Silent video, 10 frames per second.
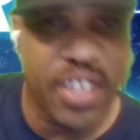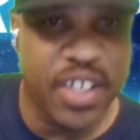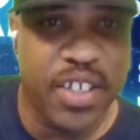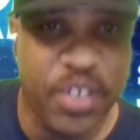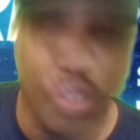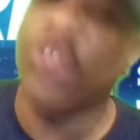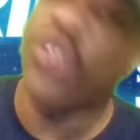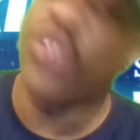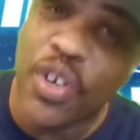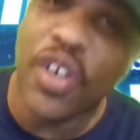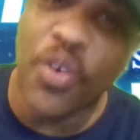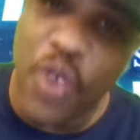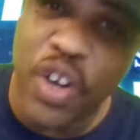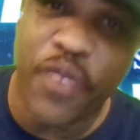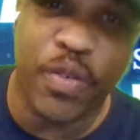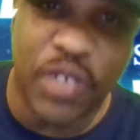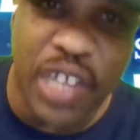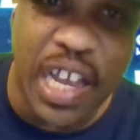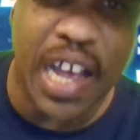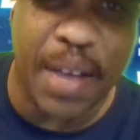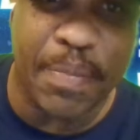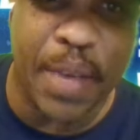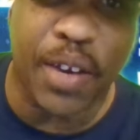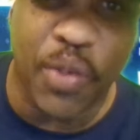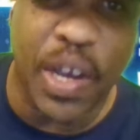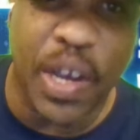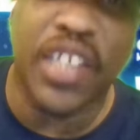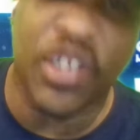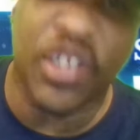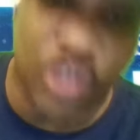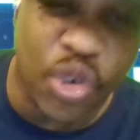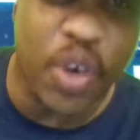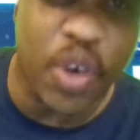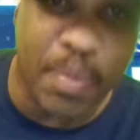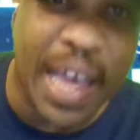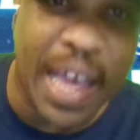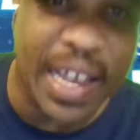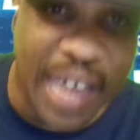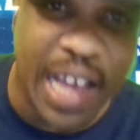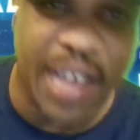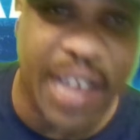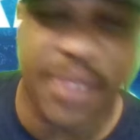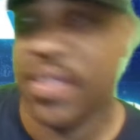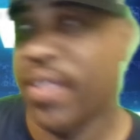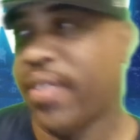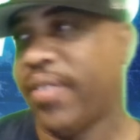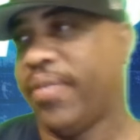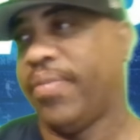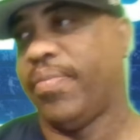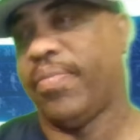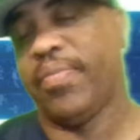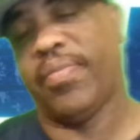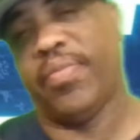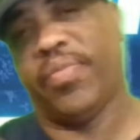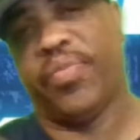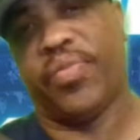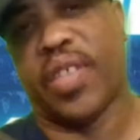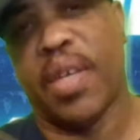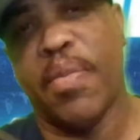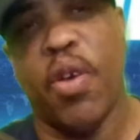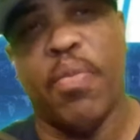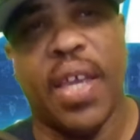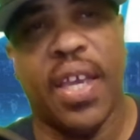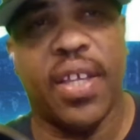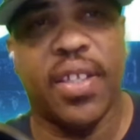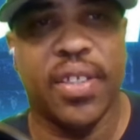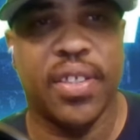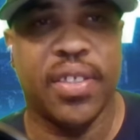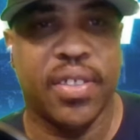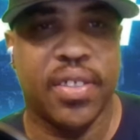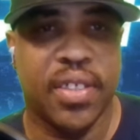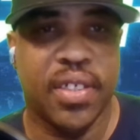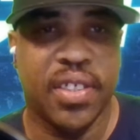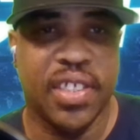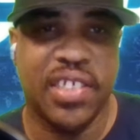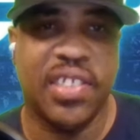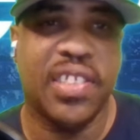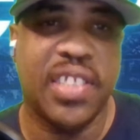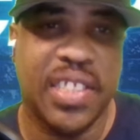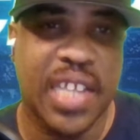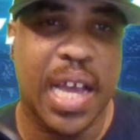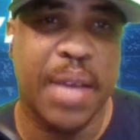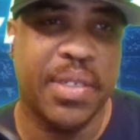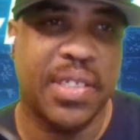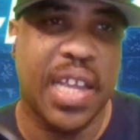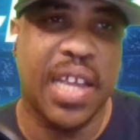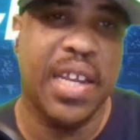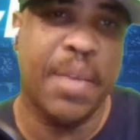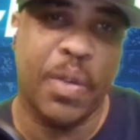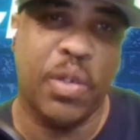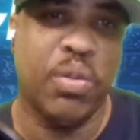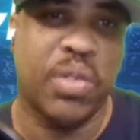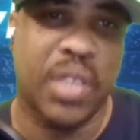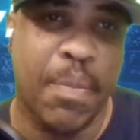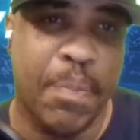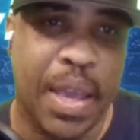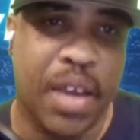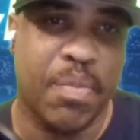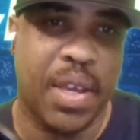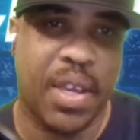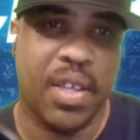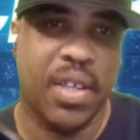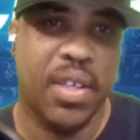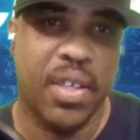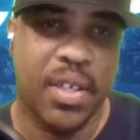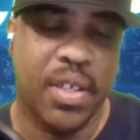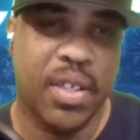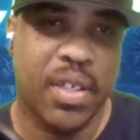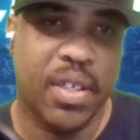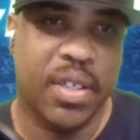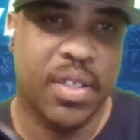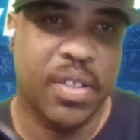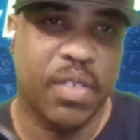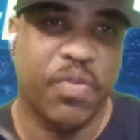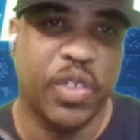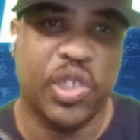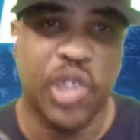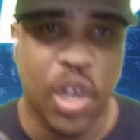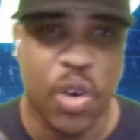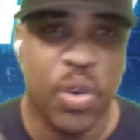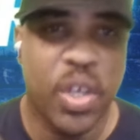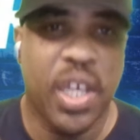You're doing a wonderful job, by the way, destroying black lives. Come on, man. This is the time to stand up and do something better, man. For sure.